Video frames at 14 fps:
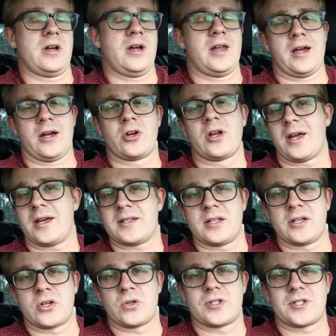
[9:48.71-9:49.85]
and I guess
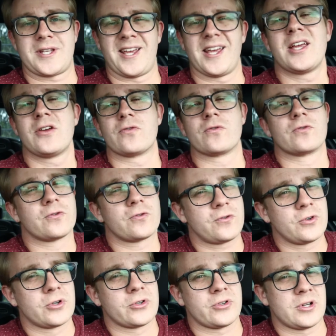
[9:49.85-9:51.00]
I could say even
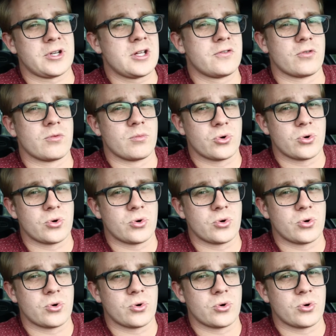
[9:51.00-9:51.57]
further and even